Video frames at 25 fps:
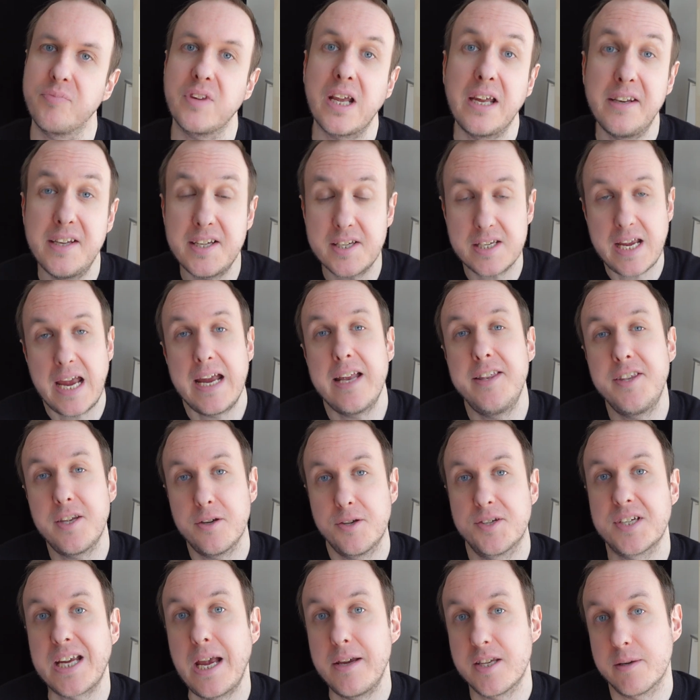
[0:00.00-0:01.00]
And this
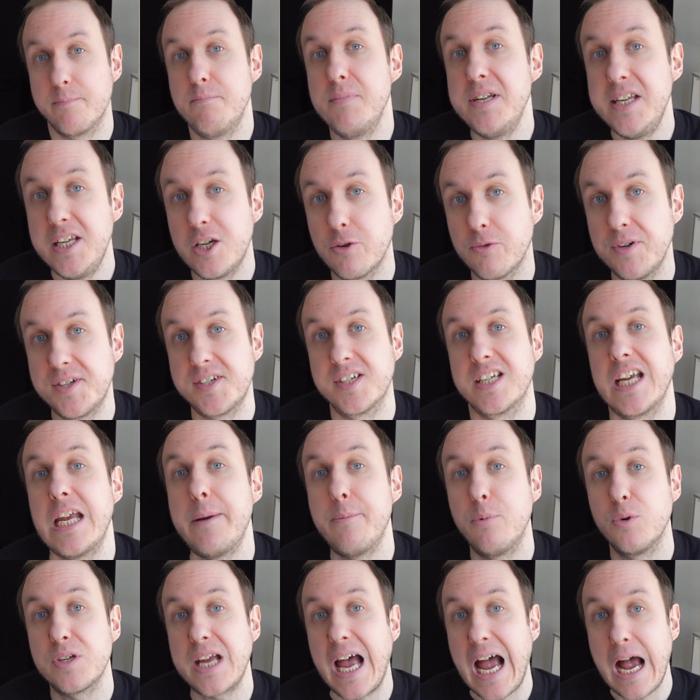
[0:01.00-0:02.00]
Entoscaped mini critter
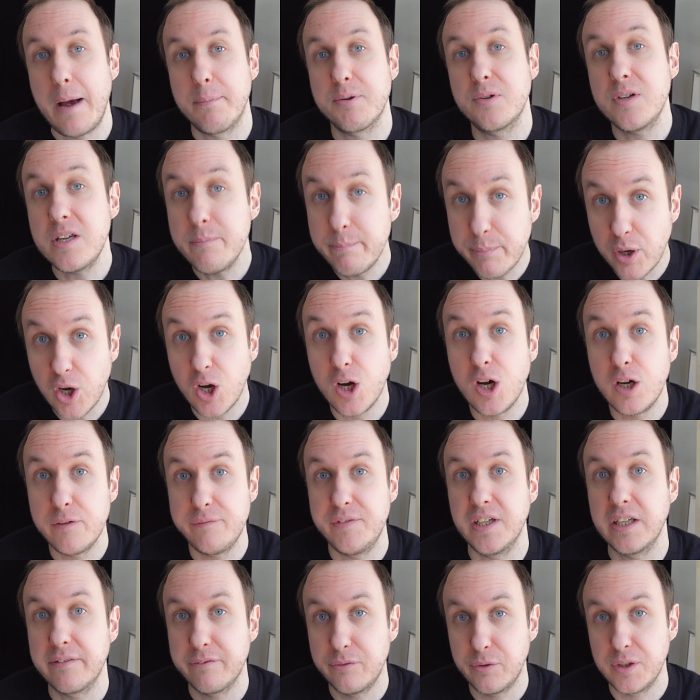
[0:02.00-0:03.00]
keeper was absolutely
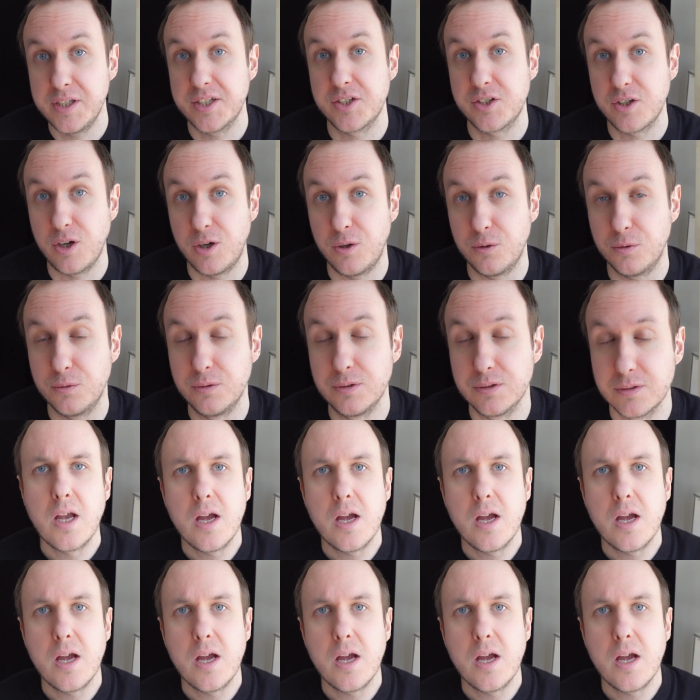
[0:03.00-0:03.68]
perfect for this goal.